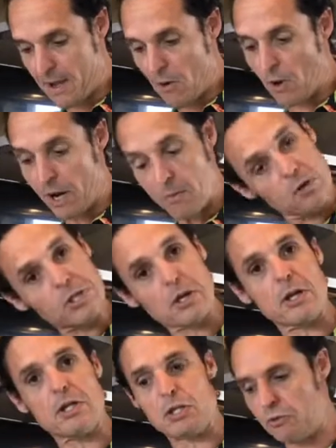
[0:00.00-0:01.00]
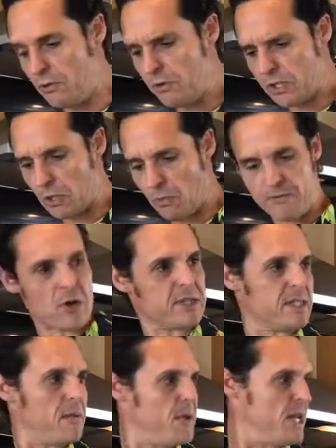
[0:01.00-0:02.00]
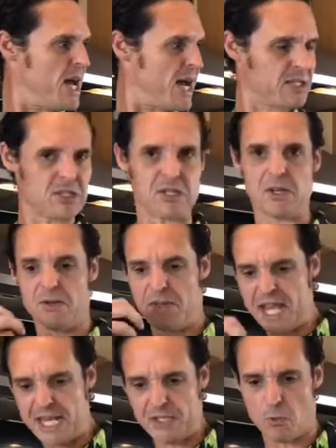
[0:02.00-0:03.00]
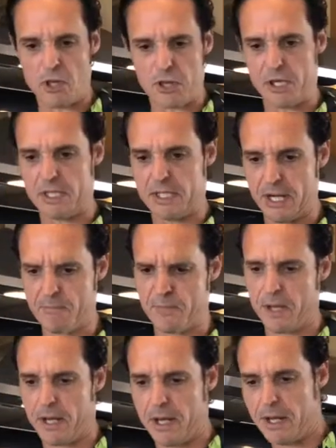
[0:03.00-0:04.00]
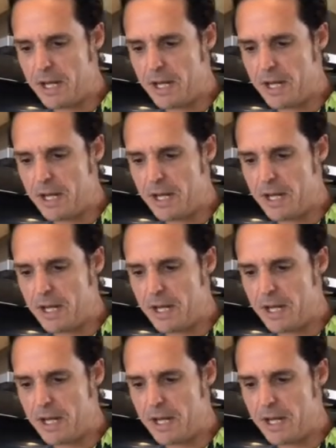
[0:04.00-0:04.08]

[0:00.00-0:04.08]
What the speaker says: What I'm also going to do, so we've got something nice to eat with and dip the